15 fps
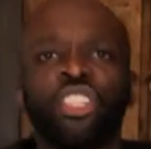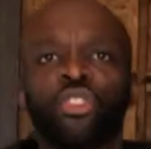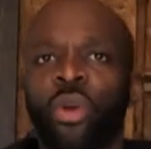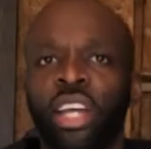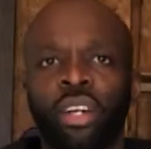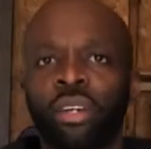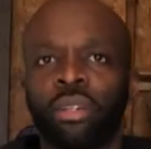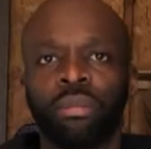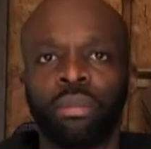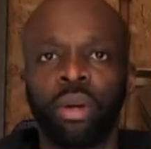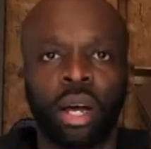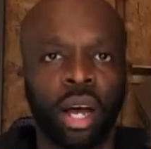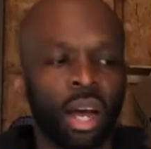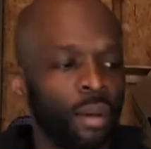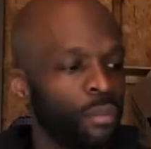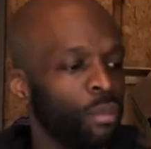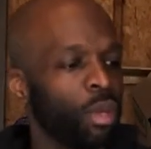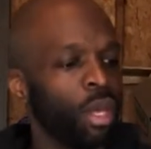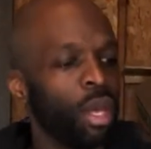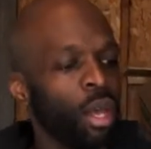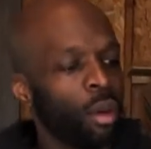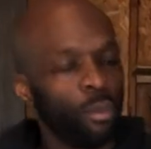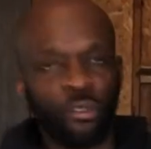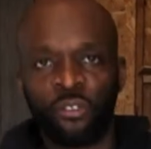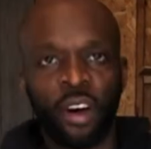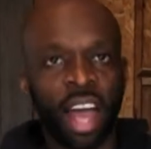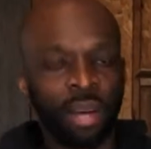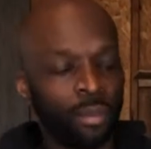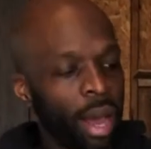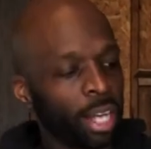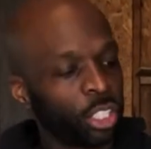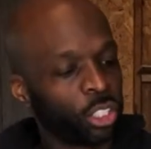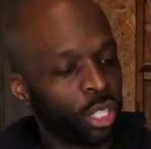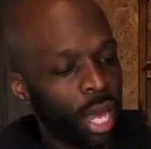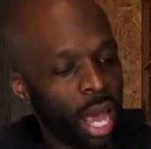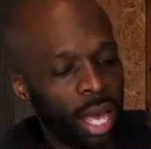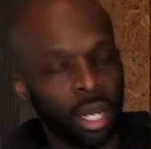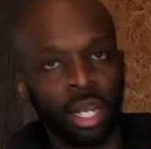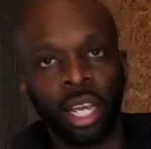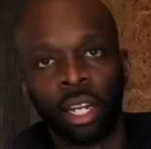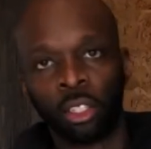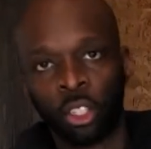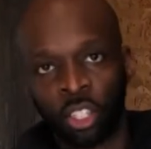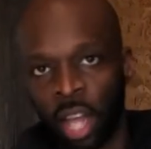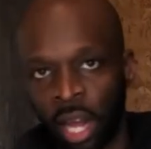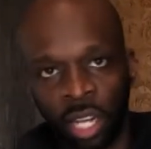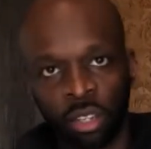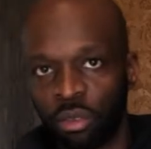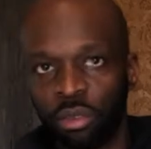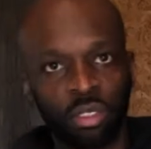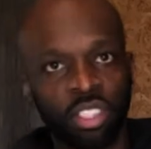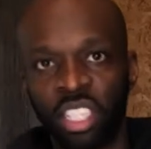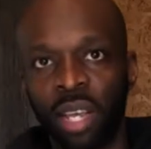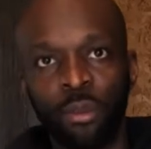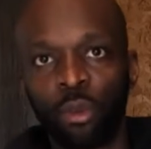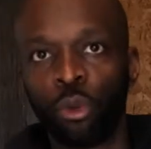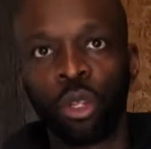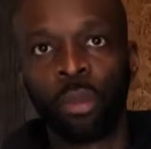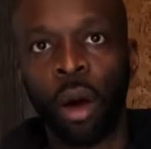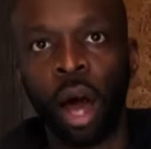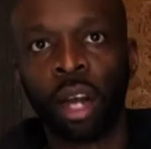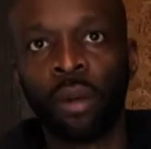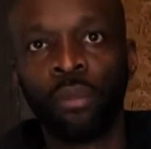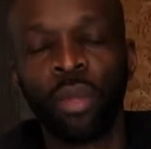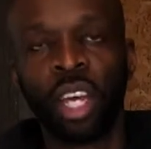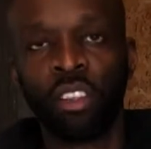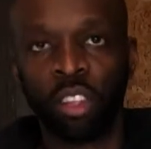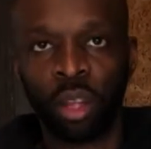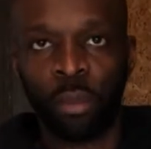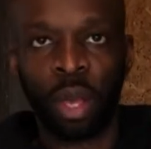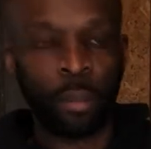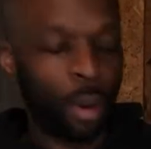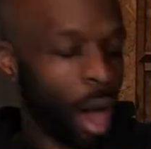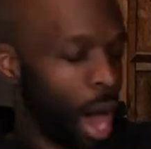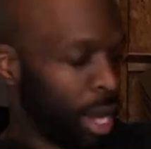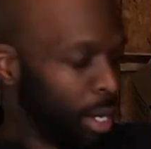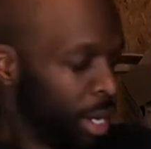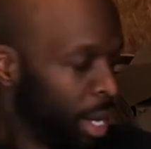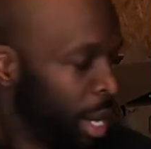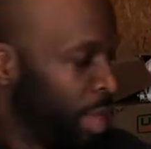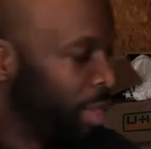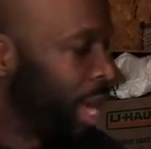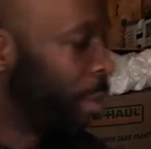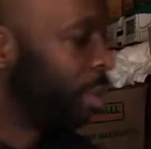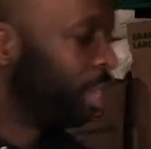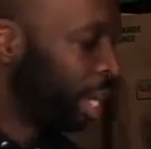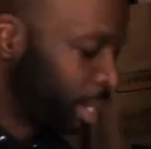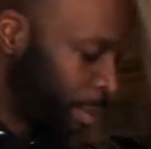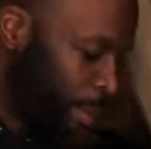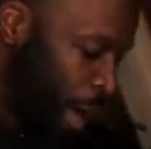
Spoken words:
strainer, fine mesh, and it'll just kind of seep through the bottom into the big pot. Then we take the